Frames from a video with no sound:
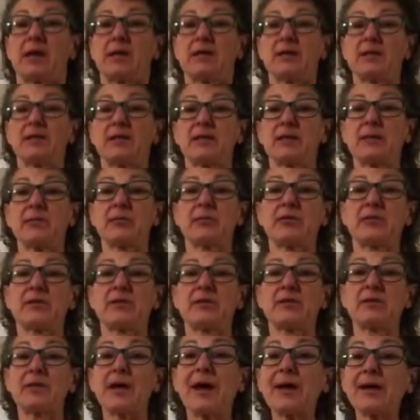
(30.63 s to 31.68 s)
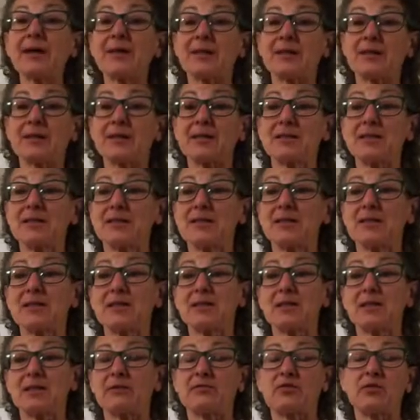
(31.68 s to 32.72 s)
December the 2nd
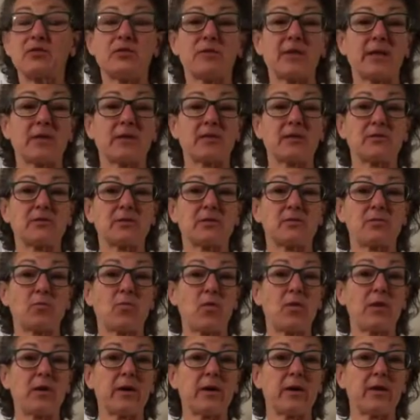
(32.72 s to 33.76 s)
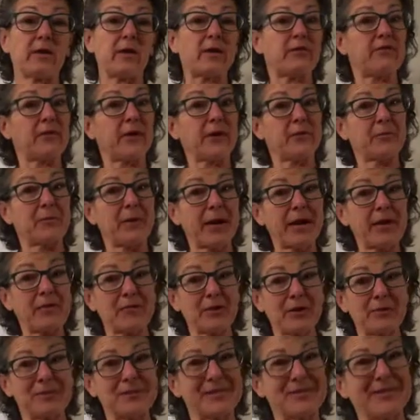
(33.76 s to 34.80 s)
of 2001, they filed
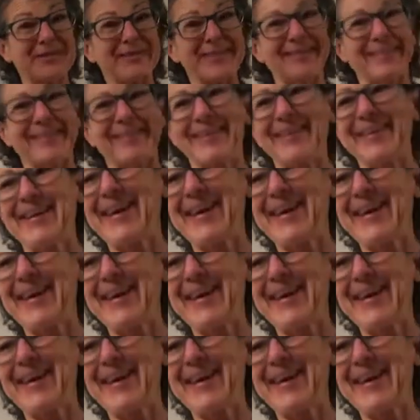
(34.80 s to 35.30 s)
bankruptcy